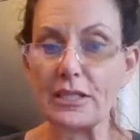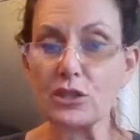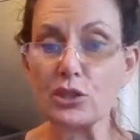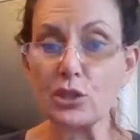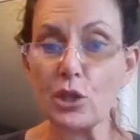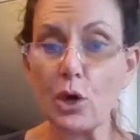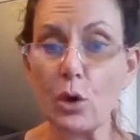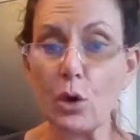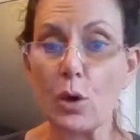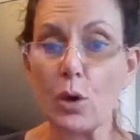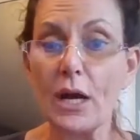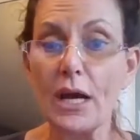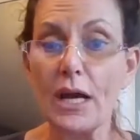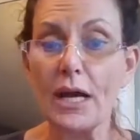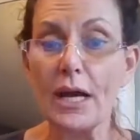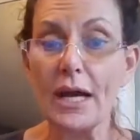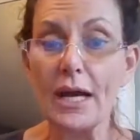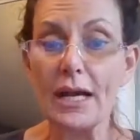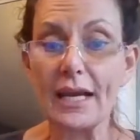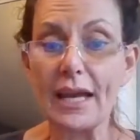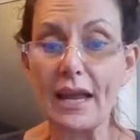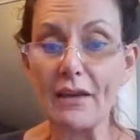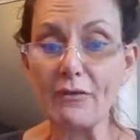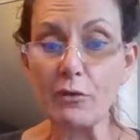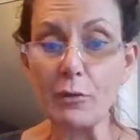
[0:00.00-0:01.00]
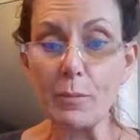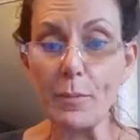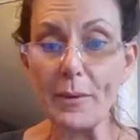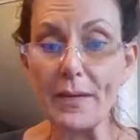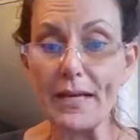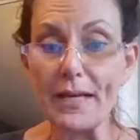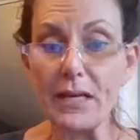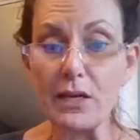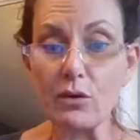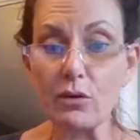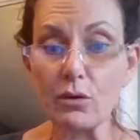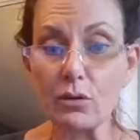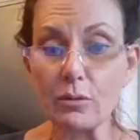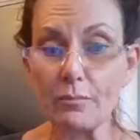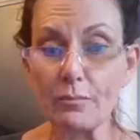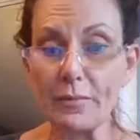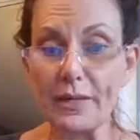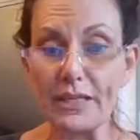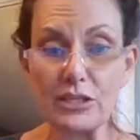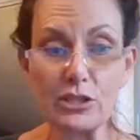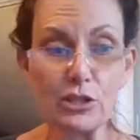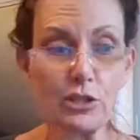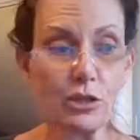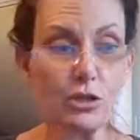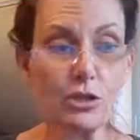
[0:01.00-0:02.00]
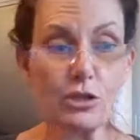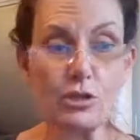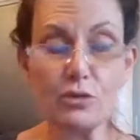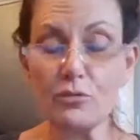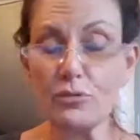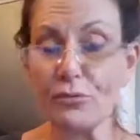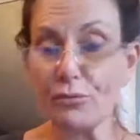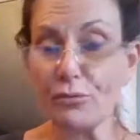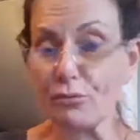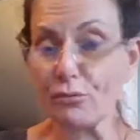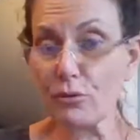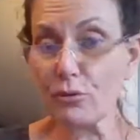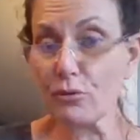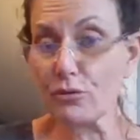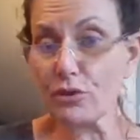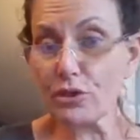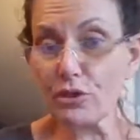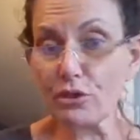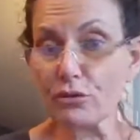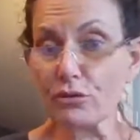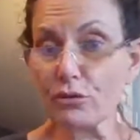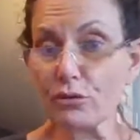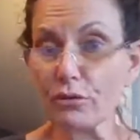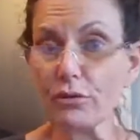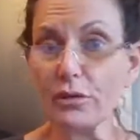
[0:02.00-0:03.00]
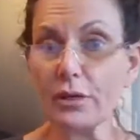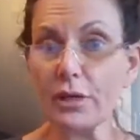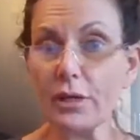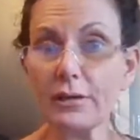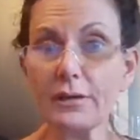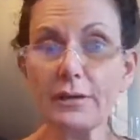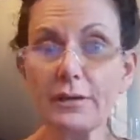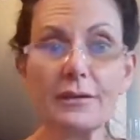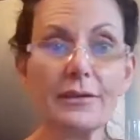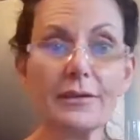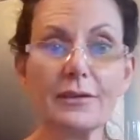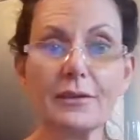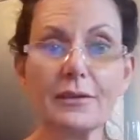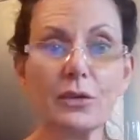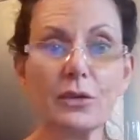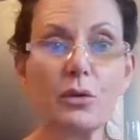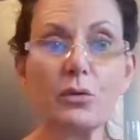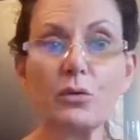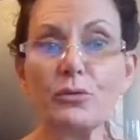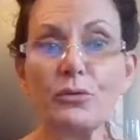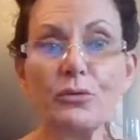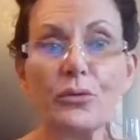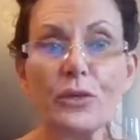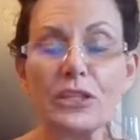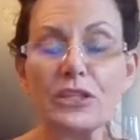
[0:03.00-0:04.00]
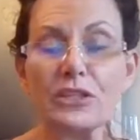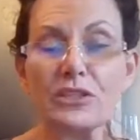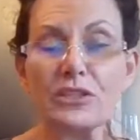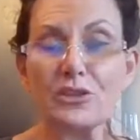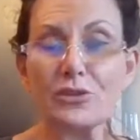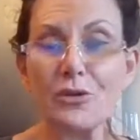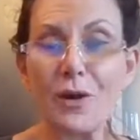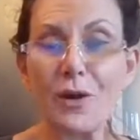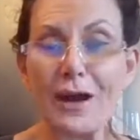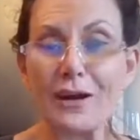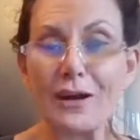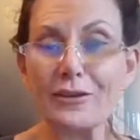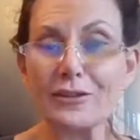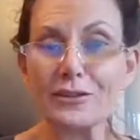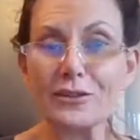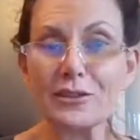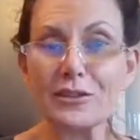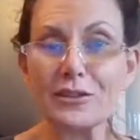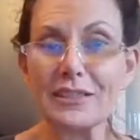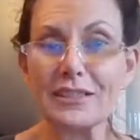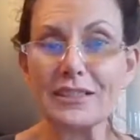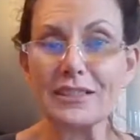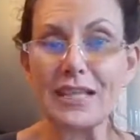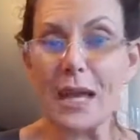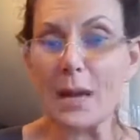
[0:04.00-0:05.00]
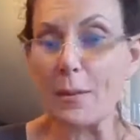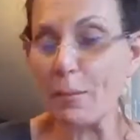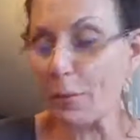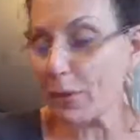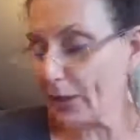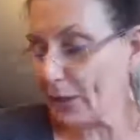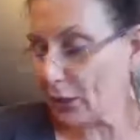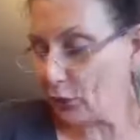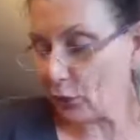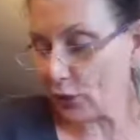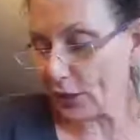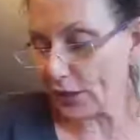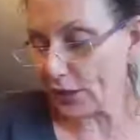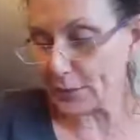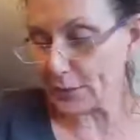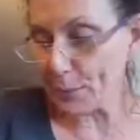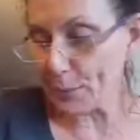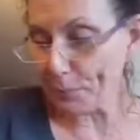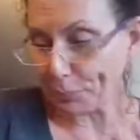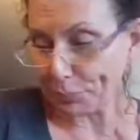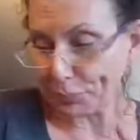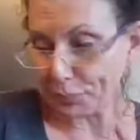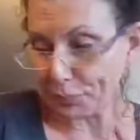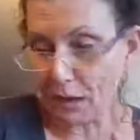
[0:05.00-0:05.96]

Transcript: So, everybody, make sure you've thrown your goldfish crackers on the table at your kids.